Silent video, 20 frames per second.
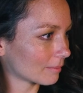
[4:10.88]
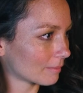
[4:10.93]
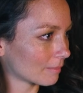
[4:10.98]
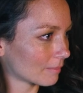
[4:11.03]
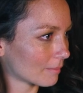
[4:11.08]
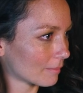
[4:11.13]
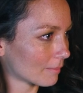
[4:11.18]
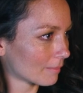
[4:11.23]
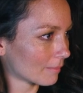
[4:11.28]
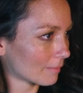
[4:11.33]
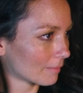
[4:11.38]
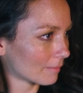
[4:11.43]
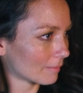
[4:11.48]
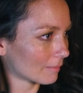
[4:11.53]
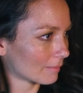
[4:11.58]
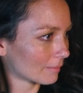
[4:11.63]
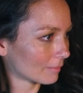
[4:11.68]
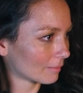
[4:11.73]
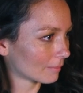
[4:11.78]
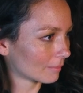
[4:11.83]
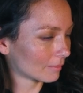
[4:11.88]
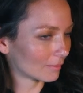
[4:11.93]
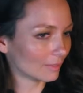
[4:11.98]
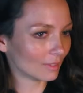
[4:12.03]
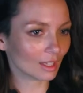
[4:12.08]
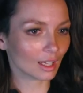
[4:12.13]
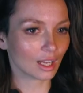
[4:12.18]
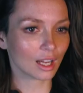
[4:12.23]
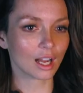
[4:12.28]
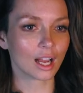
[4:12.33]
Nikki. Sorry,
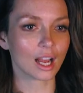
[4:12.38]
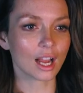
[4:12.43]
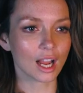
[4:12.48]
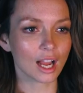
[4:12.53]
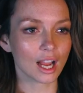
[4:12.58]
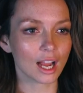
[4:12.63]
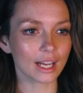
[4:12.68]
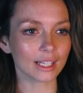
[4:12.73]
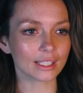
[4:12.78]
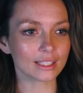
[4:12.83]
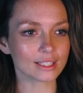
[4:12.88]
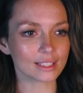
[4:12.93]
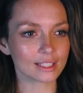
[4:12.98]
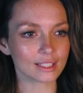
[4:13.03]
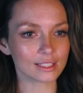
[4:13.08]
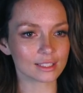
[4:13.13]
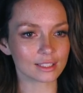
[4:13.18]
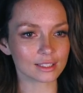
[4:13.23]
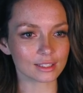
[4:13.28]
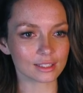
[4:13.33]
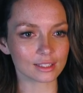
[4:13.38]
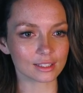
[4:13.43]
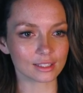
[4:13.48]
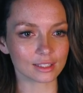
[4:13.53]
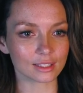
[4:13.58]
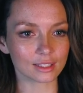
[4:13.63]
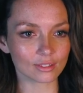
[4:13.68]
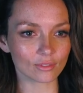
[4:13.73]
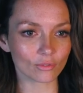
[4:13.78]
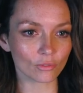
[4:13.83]
Nikki Lee. Sorry, oh
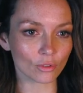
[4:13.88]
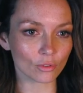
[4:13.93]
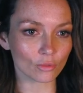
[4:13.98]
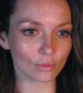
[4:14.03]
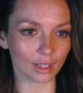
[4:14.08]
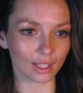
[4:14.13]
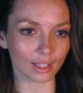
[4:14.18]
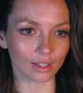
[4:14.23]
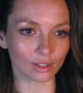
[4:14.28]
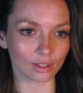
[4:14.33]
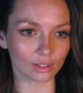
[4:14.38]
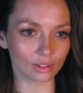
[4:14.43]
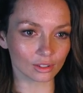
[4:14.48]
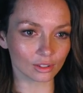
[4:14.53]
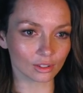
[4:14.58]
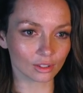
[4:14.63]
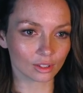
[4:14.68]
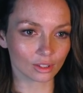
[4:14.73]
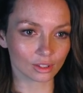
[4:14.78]
my god. For real?